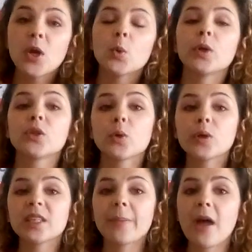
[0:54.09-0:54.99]
we
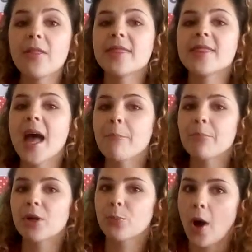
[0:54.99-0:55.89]
talked about
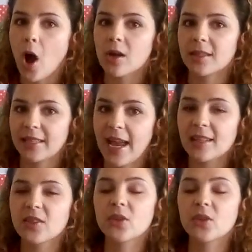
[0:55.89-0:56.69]
number bonds, yes?